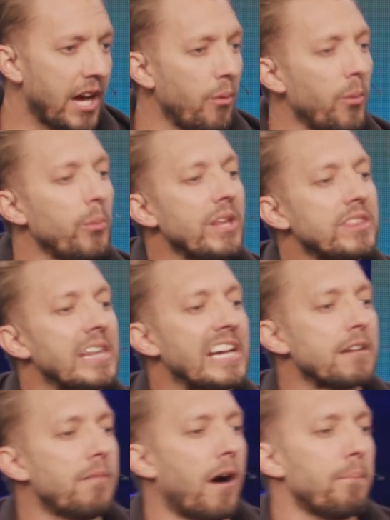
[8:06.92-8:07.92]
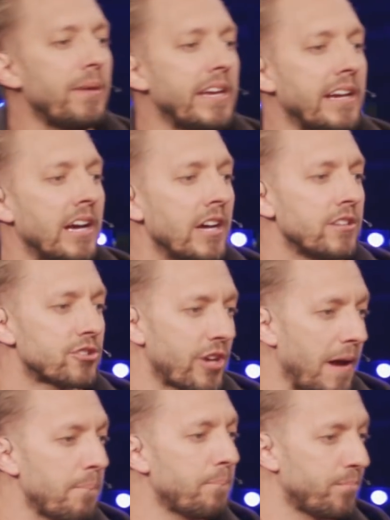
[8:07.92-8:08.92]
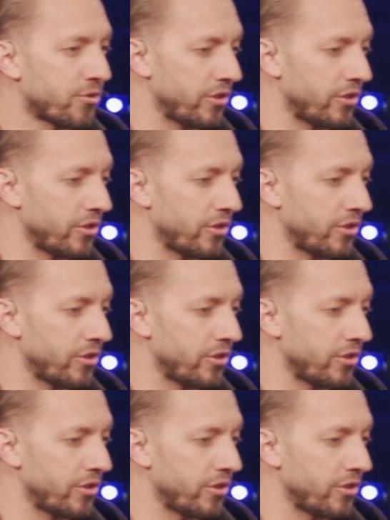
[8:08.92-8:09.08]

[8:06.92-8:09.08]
Now, when we think about being tramp